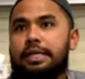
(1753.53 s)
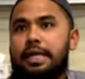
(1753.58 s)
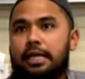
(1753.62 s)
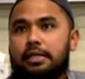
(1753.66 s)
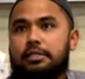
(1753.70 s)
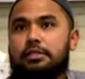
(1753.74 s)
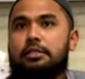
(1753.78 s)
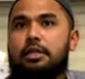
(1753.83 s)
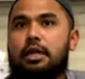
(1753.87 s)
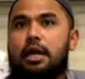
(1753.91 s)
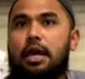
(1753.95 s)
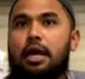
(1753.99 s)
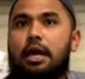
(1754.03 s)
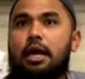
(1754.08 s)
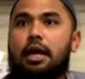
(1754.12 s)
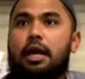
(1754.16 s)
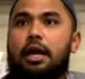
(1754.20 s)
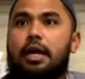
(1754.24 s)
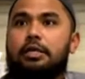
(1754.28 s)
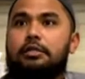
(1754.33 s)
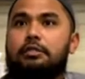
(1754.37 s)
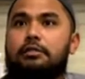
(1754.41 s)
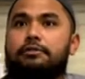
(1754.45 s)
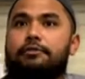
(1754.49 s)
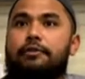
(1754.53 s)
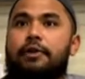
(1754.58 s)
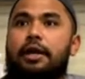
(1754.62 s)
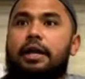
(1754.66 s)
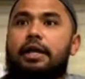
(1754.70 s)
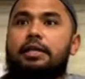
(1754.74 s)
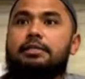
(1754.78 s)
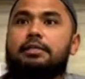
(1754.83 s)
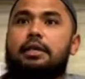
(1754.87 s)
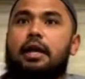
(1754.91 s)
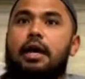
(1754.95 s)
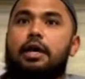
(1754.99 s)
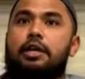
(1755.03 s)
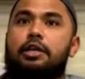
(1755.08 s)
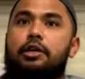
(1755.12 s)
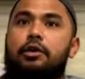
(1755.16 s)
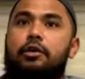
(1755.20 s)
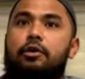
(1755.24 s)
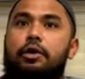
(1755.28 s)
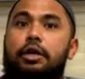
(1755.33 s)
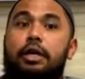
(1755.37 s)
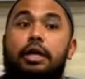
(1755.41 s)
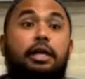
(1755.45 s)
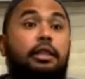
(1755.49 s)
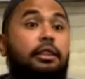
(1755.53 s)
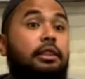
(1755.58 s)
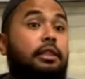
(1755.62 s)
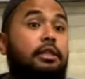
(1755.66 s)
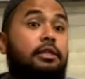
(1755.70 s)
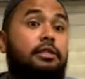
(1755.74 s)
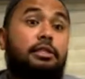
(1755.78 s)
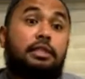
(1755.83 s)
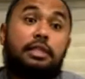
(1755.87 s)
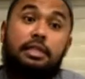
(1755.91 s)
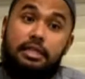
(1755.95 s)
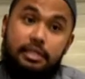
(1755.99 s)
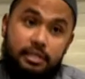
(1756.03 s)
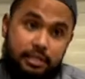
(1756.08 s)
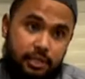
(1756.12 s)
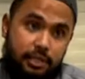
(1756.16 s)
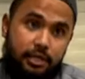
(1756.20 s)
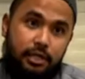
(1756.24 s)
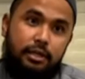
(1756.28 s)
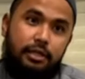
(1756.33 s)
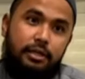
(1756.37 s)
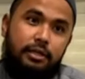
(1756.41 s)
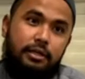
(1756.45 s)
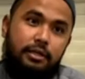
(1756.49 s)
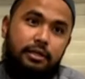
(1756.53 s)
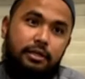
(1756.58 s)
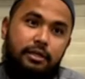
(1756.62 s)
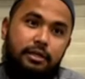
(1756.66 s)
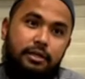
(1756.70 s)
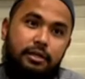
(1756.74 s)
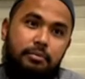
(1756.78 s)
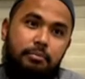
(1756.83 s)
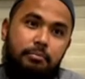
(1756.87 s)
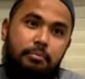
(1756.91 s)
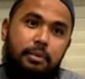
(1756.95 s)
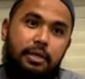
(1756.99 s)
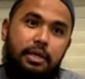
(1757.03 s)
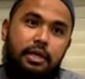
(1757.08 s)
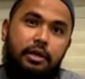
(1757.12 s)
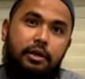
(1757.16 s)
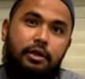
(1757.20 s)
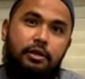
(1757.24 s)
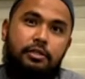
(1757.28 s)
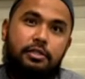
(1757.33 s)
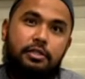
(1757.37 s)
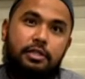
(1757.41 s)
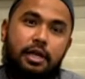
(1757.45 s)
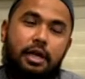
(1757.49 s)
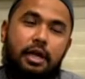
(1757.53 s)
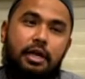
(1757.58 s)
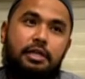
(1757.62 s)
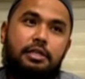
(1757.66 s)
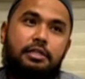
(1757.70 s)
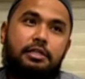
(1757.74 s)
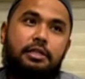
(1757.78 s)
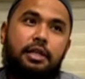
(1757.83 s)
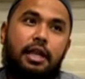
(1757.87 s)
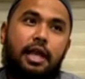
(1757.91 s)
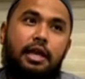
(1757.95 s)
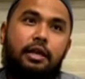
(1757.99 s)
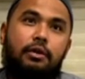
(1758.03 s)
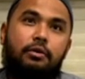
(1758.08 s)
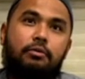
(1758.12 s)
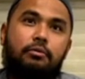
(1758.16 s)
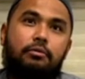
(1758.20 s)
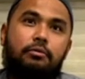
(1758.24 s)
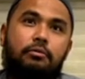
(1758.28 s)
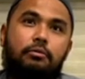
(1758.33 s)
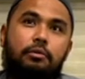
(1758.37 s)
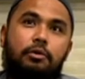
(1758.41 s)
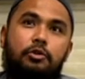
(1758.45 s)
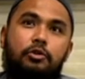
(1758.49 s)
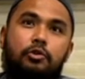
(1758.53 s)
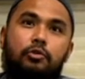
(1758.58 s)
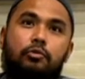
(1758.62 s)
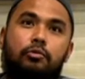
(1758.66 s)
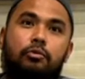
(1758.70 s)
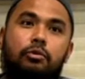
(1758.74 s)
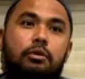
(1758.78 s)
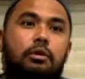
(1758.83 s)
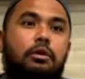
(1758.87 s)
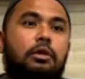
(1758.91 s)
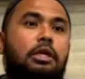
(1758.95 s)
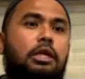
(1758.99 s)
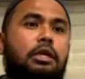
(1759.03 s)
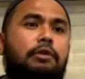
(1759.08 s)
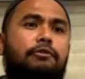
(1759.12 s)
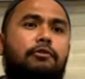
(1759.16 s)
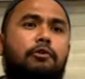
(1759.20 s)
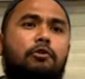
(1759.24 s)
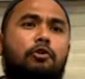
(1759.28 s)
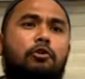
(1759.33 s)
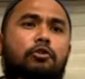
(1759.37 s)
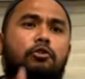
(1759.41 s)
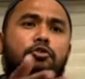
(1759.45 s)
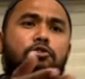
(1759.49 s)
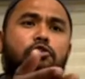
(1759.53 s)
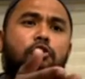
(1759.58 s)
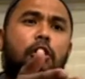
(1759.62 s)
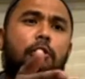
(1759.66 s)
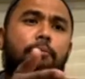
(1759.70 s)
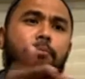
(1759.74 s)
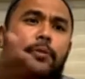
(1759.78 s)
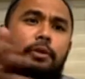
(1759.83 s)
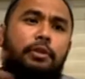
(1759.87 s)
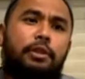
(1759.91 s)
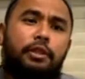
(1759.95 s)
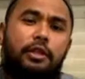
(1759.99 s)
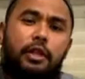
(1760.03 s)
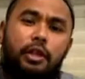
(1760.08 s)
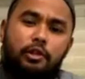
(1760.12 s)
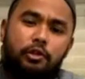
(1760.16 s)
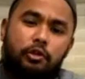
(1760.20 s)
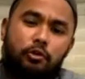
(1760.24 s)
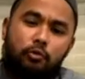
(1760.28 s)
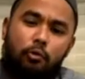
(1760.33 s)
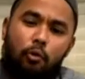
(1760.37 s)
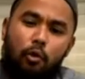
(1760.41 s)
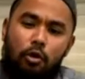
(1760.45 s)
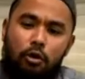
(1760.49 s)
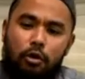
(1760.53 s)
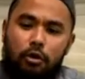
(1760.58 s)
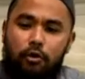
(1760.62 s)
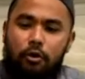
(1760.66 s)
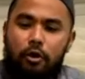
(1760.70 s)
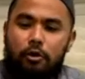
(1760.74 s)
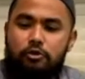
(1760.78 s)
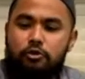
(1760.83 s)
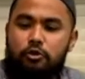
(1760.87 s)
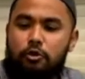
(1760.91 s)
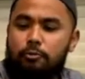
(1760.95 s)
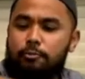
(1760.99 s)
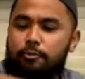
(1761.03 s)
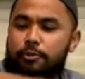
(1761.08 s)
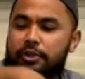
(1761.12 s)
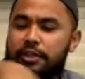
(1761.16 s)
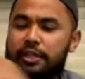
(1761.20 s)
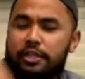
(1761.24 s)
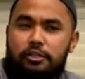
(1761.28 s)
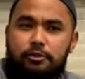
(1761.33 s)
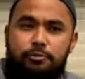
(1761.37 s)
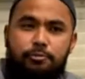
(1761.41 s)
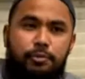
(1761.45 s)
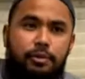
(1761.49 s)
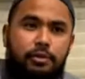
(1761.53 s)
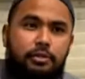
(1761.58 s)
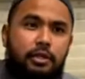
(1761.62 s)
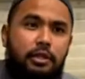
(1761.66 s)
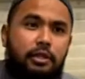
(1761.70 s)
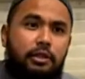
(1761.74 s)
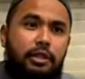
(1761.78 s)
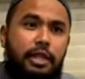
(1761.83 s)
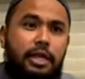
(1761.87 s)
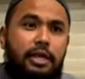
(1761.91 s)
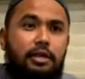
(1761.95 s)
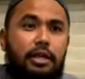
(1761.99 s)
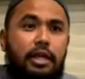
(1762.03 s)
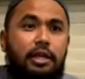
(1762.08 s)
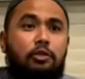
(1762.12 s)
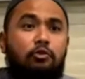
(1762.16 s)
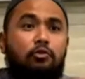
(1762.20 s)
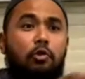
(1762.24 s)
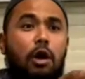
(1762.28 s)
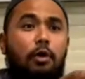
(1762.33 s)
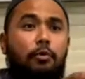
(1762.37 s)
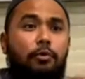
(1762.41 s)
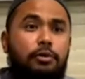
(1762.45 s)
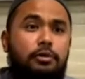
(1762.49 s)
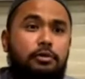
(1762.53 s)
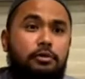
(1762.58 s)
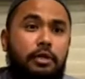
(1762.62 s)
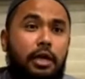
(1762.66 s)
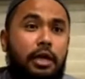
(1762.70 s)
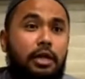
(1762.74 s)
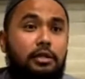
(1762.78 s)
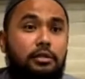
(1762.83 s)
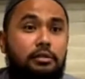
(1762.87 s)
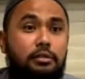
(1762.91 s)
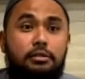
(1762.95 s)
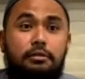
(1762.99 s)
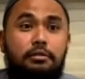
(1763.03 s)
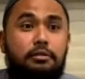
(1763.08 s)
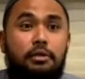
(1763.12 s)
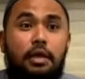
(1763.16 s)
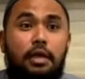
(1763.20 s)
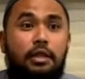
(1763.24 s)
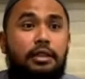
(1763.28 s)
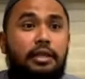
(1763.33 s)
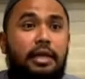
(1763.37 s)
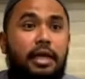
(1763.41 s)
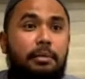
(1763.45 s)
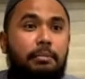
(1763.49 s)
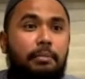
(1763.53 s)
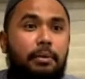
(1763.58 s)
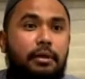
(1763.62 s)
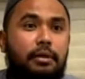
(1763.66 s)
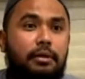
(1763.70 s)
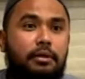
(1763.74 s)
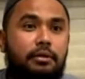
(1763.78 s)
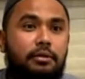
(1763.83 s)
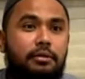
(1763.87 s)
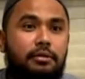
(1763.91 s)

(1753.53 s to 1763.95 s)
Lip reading: Yes, as far as I know, it is easy. Because it's like when if you go to Sorpath and then you walk around Sorpath, it takes like 2 hours and nothing happened.